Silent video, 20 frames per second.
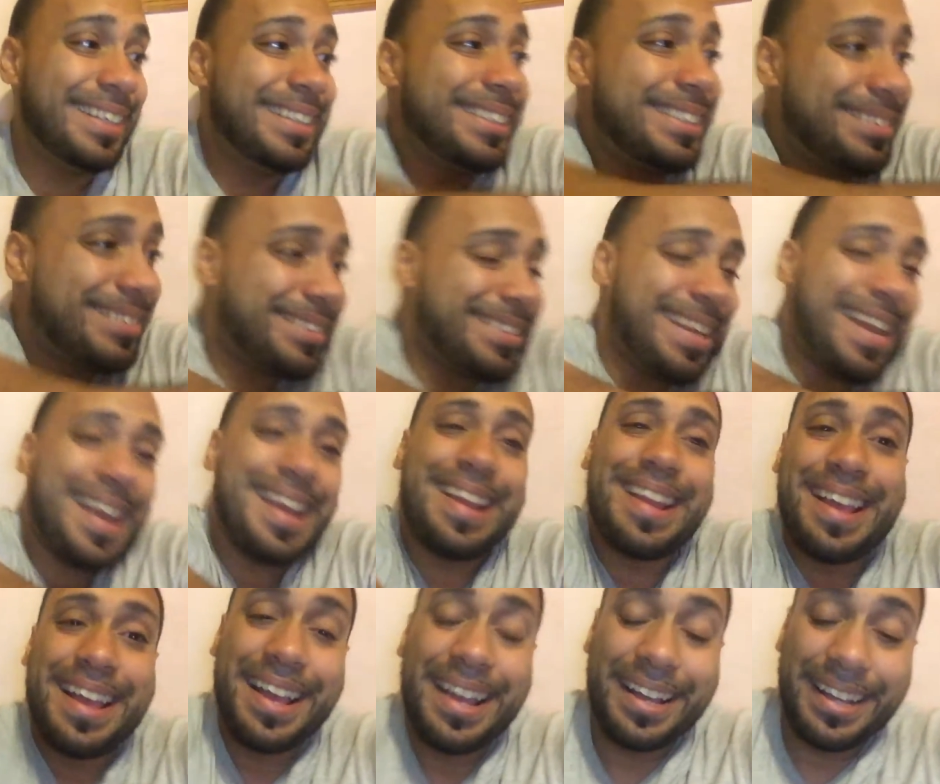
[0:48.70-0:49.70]
you know what I'm
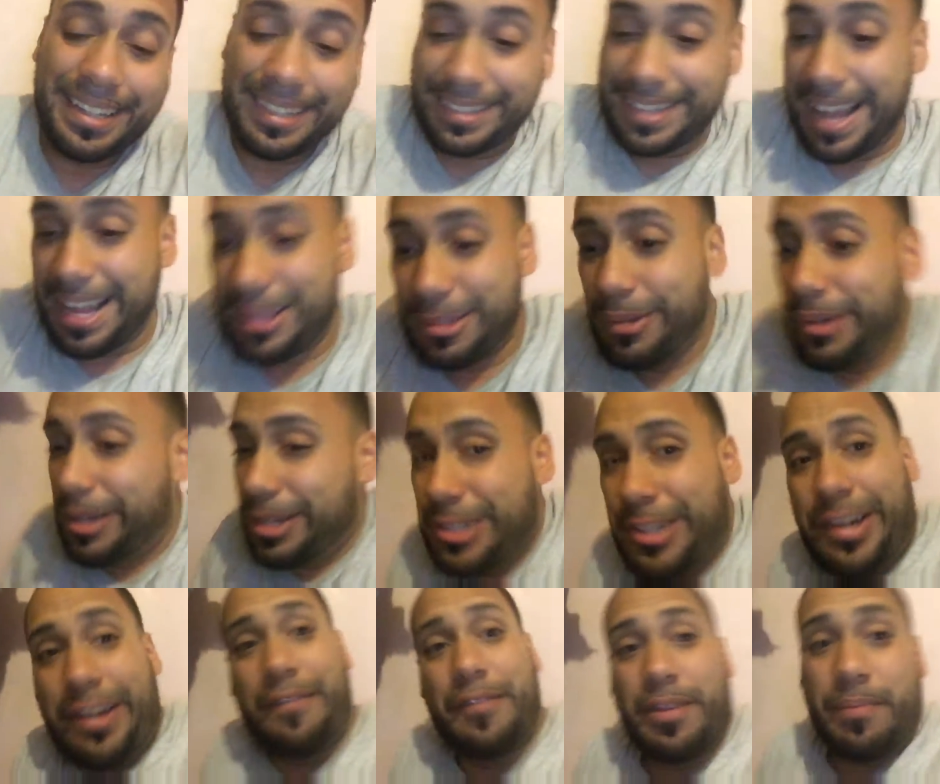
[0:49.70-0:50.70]
saying? That dude
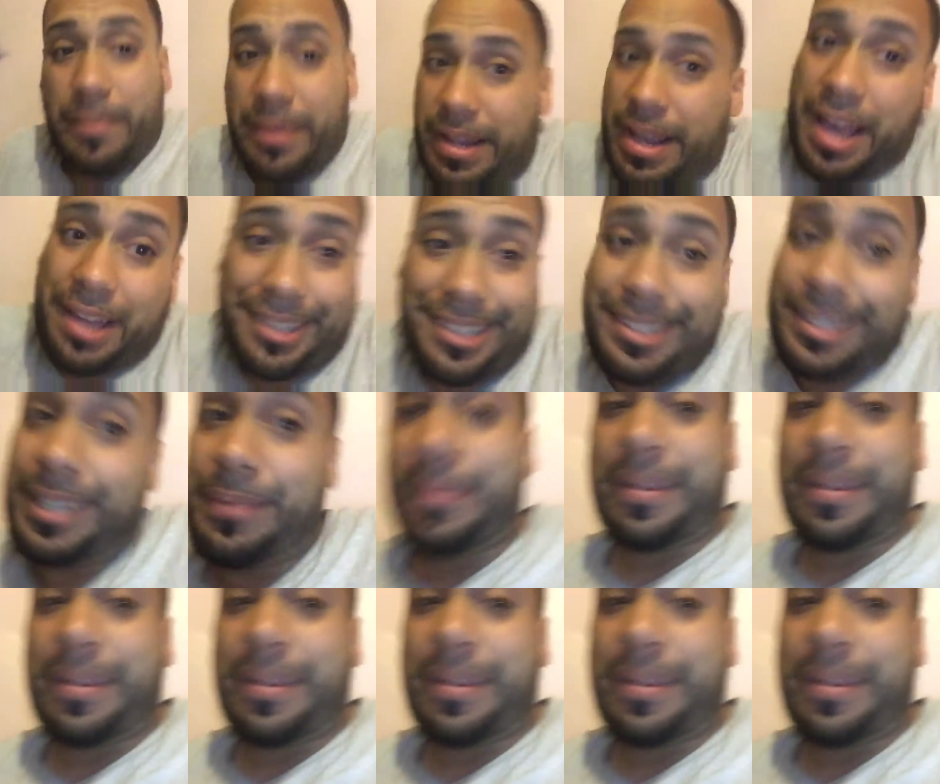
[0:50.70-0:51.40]
deserved it, man. Honestly,